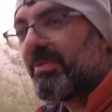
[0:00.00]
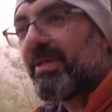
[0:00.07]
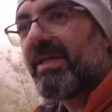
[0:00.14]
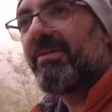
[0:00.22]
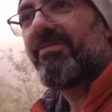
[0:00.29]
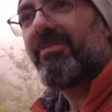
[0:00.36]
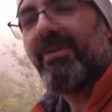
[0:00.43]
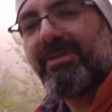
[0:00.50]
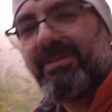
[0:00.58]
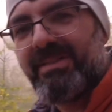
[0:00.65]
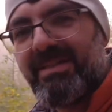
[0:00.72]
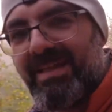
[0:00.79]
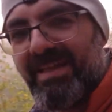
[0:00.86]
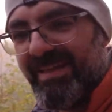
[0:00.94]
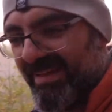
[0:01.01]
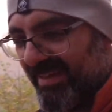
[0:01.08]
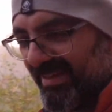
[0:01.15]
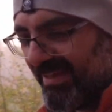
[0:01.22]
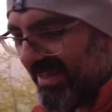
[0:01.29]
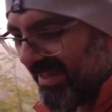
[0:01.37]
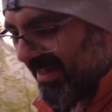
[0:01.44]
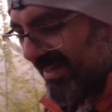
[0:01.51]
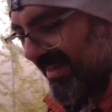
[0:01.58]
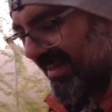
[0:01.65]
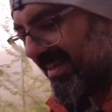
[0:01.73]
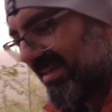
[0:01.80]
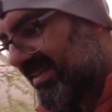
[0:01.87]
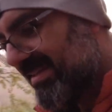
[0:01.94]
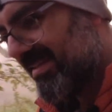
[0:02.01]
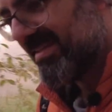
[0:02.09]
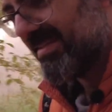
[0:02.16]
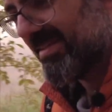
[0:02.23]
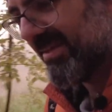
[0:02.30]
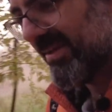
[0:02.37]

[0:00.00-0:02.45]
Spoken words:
being a father is